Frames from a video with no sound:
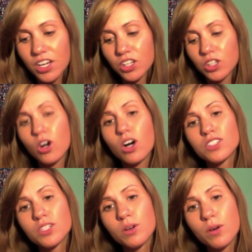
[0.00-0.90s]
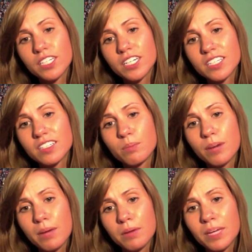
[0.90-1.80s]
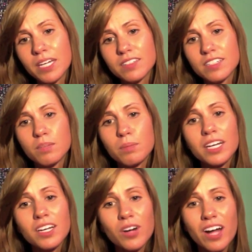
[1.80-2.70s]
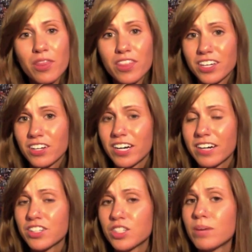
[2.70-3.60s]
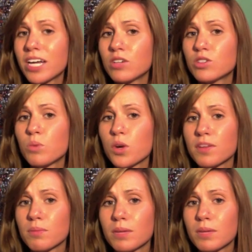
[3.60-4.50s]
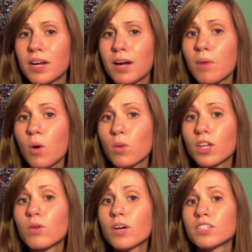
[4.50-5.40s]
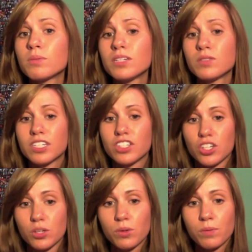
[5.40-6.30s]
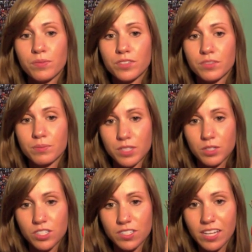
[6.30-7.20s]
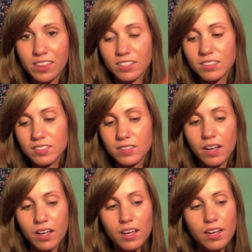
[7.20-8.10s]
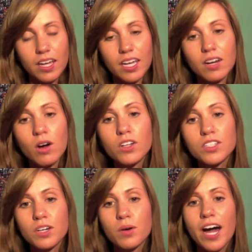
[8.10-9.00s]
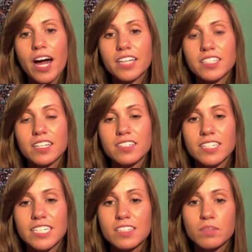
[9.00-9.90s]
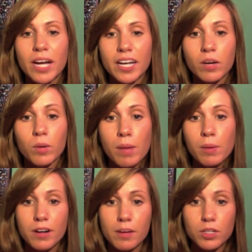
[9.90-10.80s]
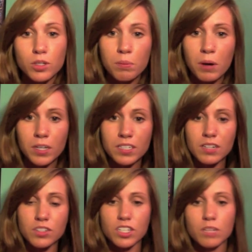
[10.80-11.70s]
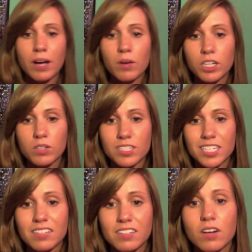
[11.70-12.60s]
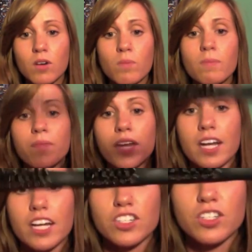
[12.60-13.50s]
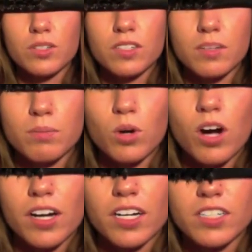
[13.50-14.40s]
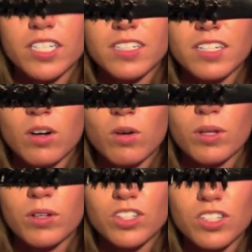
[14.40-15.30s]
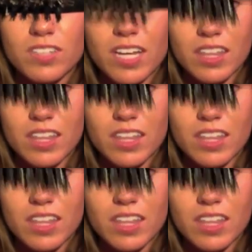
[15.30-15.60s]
You're also going to need some bobby pins, and depending on how thick your hair is, you may use more than me, but I'm only going to be using 2. So just like this. And also I tend to tease my hair when I put it up into a ponytail, so you might want to use a teasing comb, and I just use a simple Conair teasing comb. It looks just like